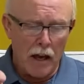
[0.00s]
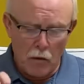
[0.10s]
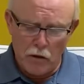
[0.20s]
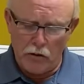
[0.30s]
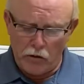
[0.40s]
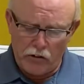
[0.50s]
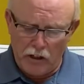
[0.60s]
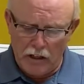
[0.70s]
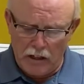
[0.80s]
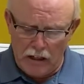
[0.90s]
And when you
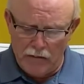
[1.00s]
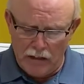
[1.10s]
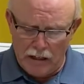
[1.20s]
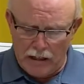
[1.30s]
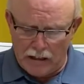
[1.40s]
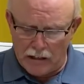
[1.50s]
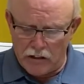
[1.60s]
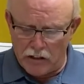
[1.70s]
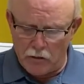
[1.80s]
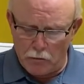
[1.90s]
see it even in
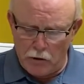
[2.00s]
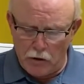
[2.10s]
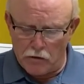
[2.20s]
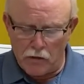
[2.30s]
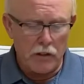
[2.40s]
English, it's a beautiful